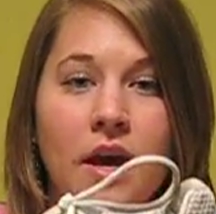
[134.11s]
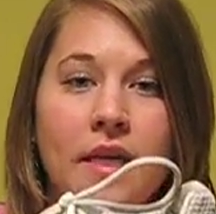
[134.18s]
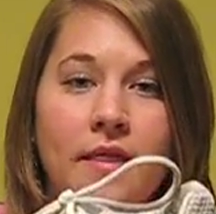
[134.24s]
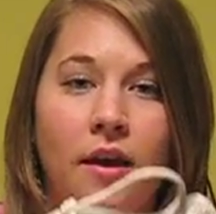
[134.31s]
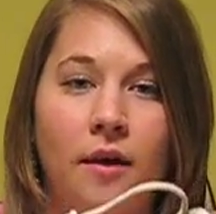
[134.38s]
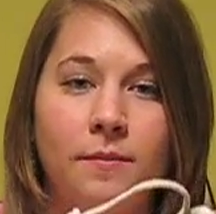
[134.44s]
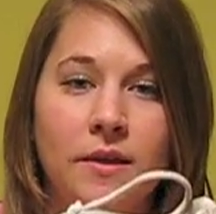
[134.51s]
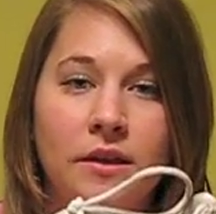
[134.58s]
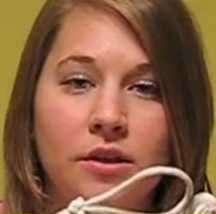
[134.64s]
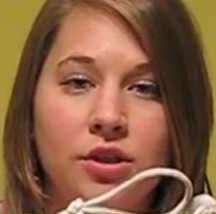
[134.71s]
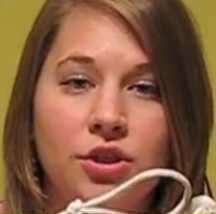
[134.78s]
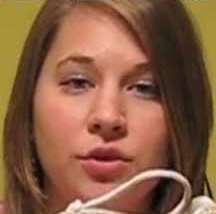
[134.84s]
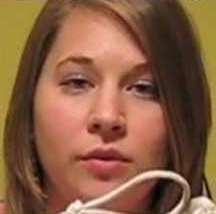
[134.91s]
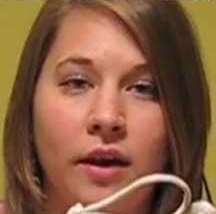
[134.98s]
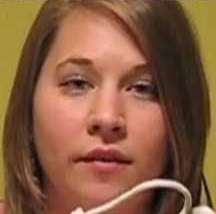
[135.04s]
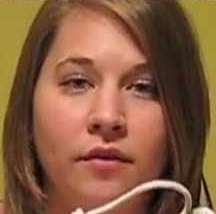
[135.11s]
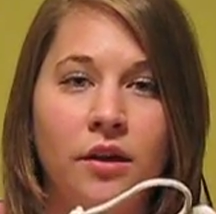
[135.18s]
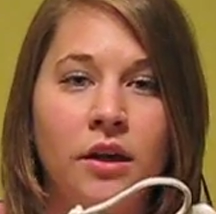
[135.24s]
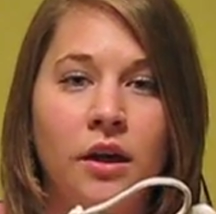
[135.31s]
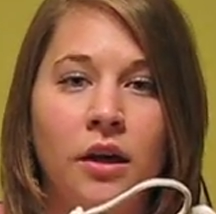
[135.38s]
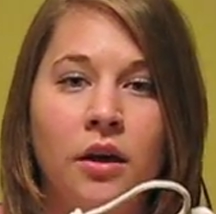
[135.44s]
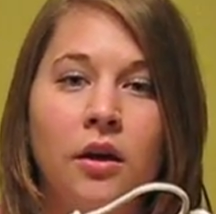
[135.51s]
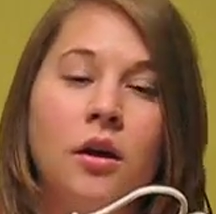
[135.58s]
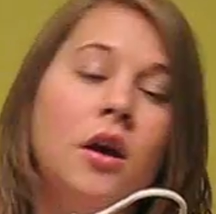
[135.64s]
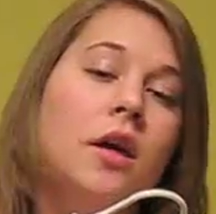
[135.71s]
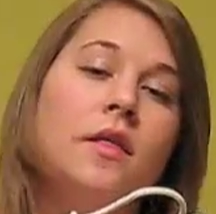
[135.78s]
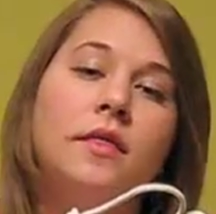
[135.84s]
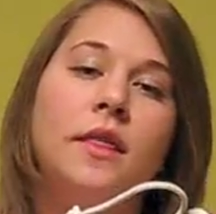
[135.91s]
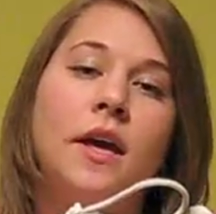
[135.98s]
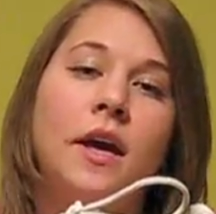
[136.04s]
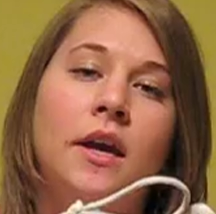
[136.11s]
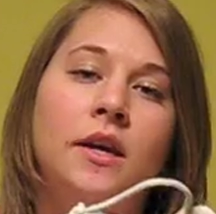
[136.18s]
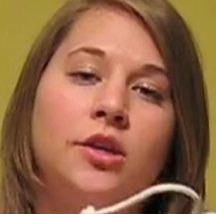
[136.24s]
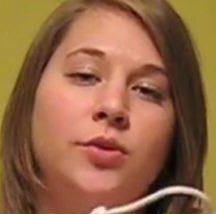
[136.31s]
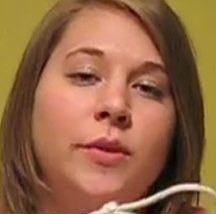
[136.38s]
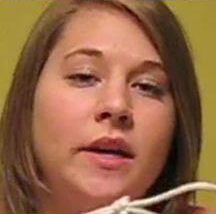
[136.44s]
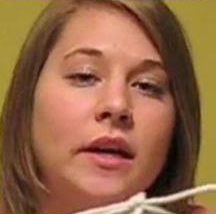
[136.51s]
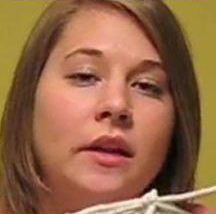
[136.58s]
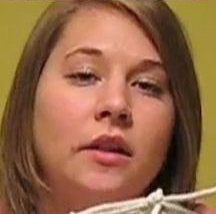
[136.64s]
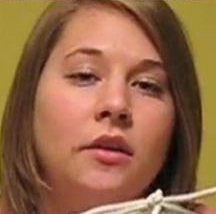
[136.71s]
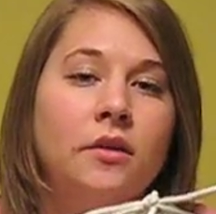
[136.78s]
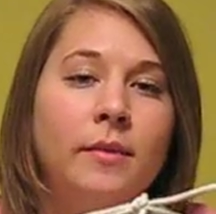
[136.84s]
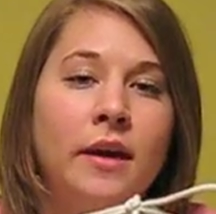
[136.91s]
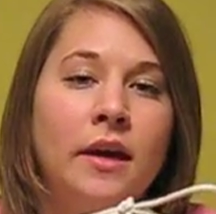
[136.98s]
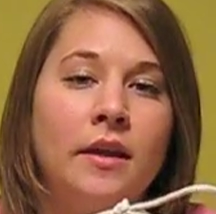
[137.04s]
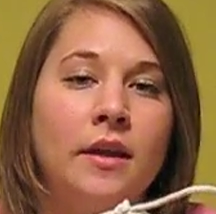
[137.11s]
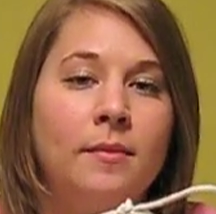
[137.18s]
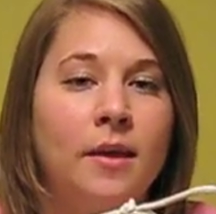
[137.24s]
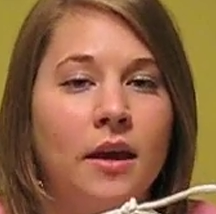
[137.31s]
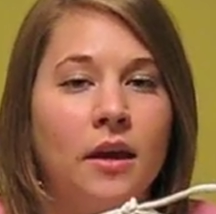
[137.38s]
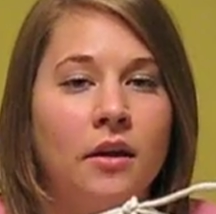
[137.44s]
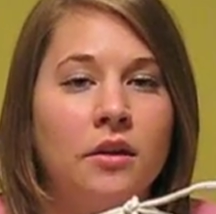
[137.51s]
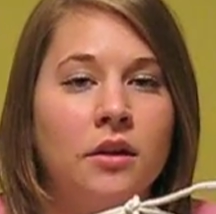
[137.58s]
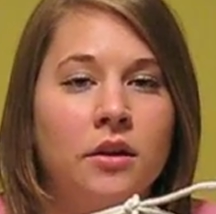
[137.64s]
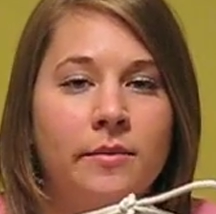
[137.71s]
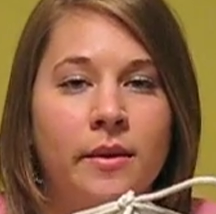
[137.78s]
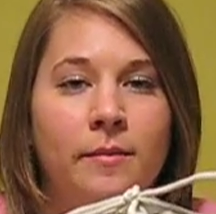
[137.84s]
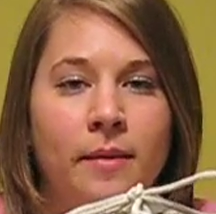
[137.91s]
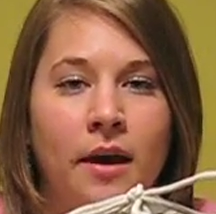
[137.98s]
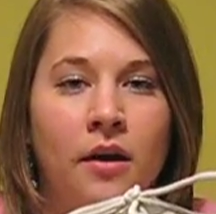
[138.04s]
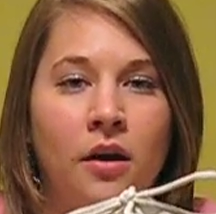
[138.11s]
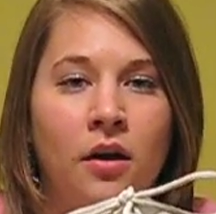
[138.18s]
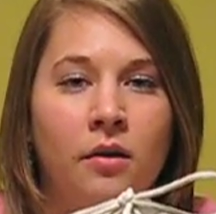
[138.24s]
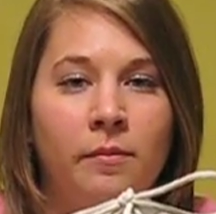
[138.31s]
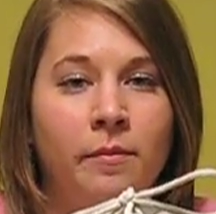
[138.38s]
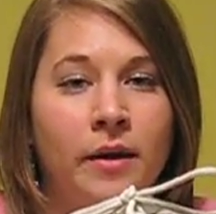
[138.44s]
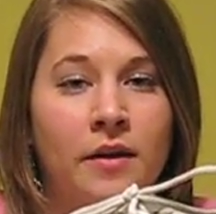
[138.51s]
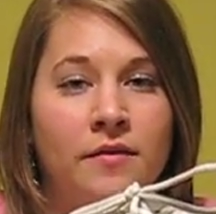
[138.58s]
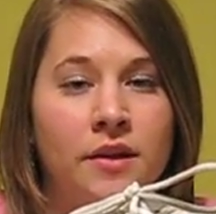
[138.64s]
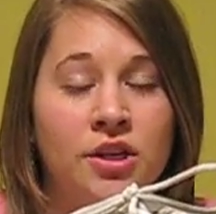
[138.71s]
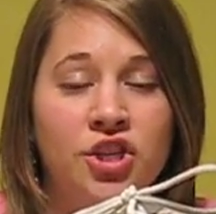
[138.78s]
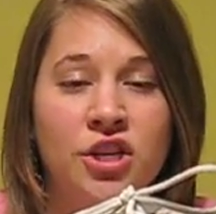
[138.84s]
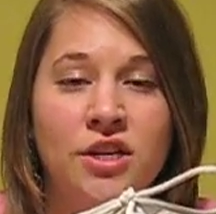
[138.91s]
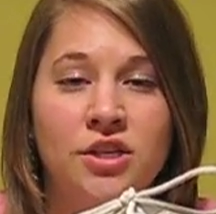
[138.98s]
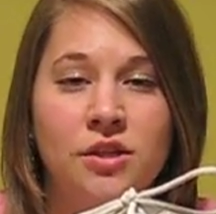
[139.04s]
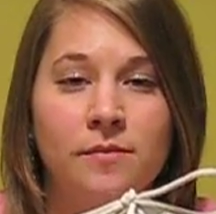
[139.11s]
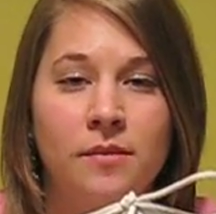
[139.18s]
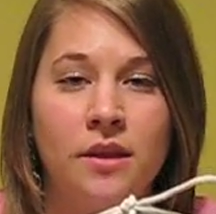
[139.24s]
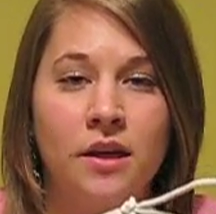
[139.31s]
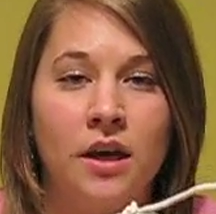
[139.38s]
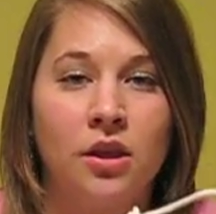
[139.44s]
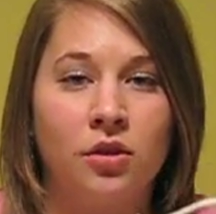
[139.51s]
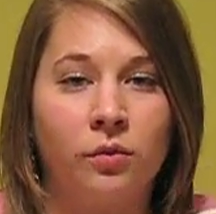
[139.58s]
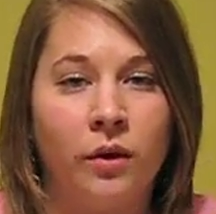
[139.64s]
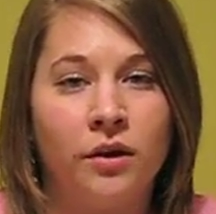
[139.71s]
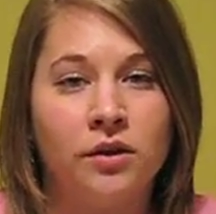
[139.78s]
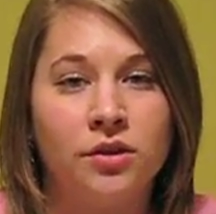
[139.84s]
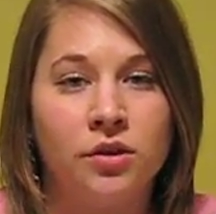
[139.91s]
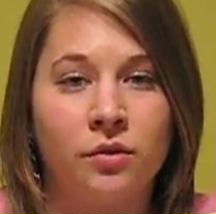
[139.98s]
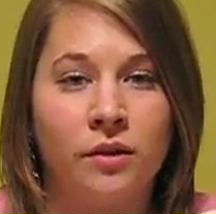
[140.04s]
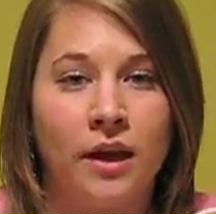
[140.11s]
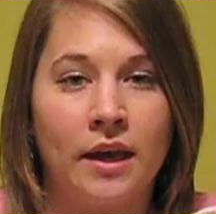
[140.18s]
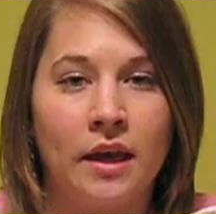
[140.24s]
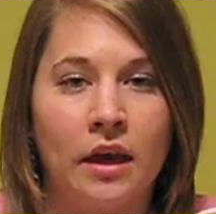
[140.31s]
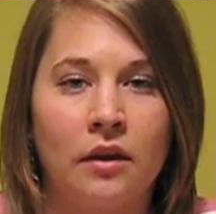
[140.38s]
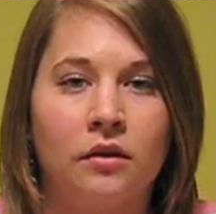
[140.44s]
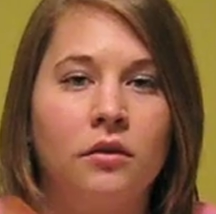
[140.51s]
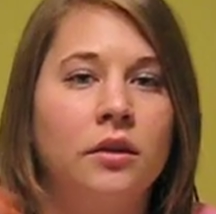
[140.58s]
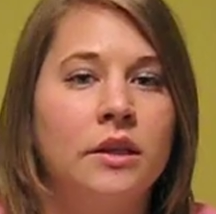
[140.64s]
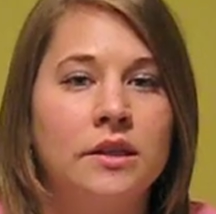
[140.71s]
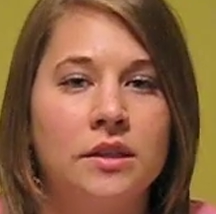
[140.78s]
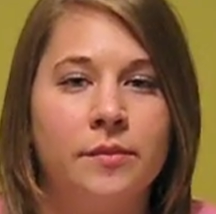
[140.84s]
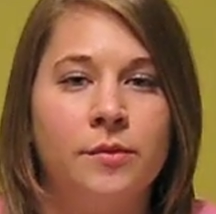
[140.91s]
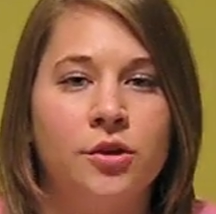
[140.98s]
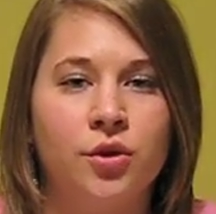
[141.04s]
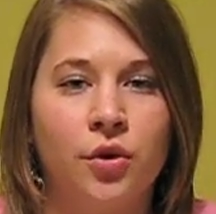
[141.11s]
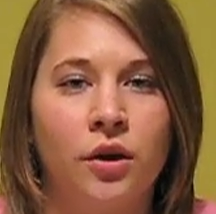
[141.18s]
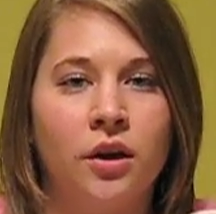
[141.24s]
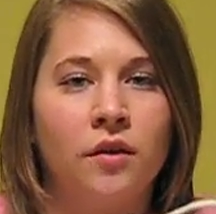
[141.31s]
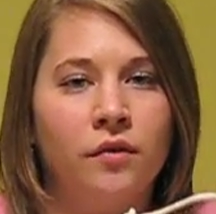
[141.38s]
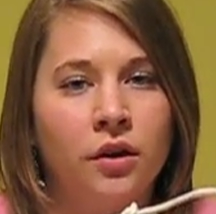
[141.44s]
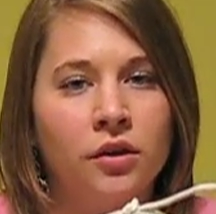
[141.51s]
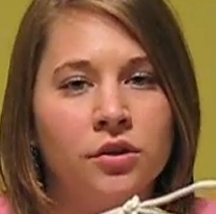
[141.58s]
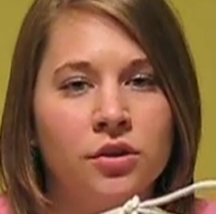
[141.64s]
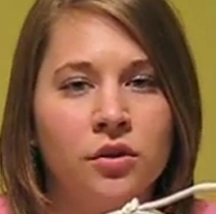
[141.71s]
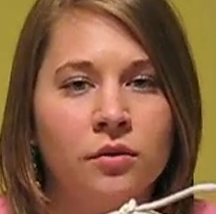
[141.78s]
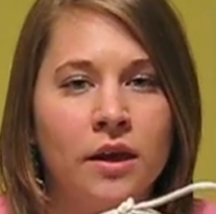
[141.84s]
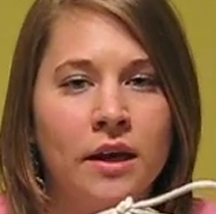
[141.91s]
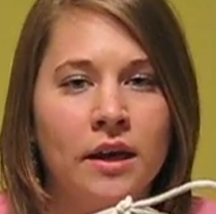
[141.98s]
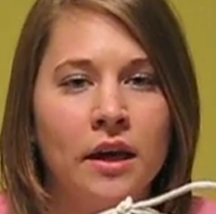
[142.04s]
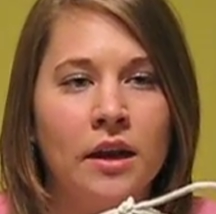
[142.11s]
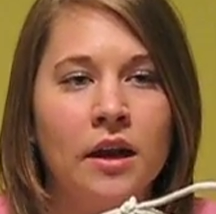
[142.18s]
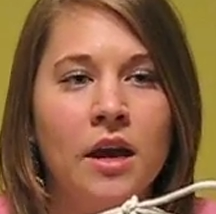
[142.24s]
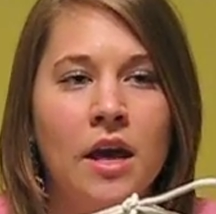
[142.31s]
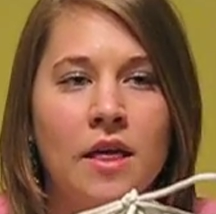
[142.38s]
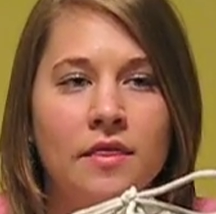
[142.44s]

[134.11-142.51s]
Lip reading: They update the shoe every year. They tweak it a little bit and make it a little bit better, but if they change something and the runners don't like it, at least the majority of runners don't like it,